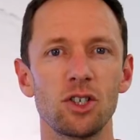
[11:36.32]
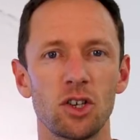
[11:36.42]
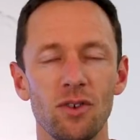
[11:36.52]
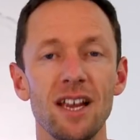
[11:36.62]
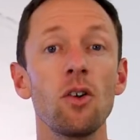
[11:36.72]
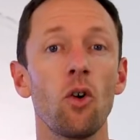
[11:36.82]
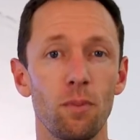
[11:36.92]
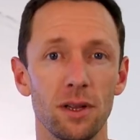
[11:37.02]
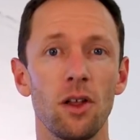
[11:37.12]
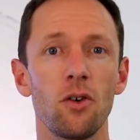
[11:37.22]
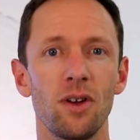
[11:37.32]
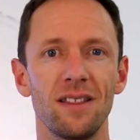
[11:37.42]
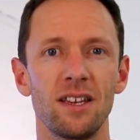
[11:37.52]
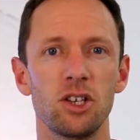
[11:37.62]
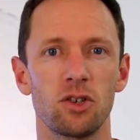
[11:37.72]
screen or below in
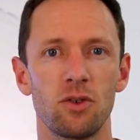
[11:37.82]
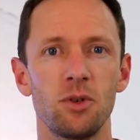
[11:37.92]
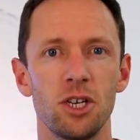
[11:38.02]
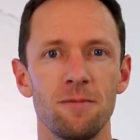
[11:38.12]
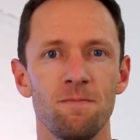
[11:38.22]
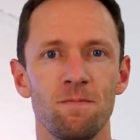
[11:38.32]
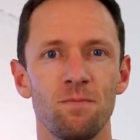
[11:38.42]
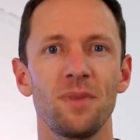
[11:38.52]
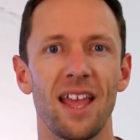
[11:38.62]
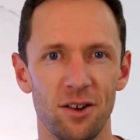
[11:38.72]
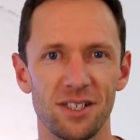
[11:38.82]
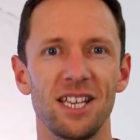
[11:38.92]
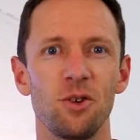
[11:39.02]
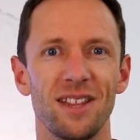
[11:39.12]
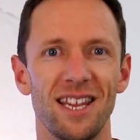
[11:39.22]
the description, and I'll
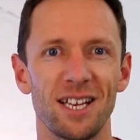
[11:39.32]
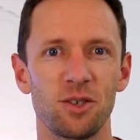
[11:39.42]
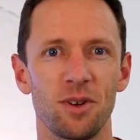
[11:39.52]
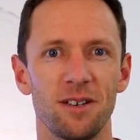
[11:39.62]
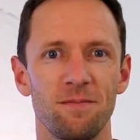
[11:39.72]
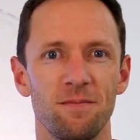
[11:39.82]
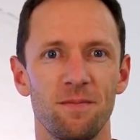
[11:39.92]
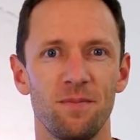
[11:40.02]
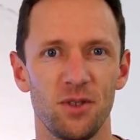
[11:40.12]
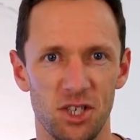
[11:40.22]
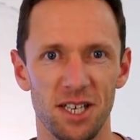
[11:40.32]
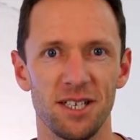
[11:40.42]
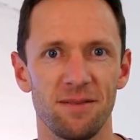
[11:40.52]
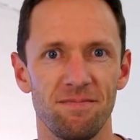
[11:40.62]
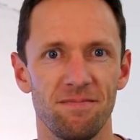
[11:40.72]
see you in the next one. Cheers.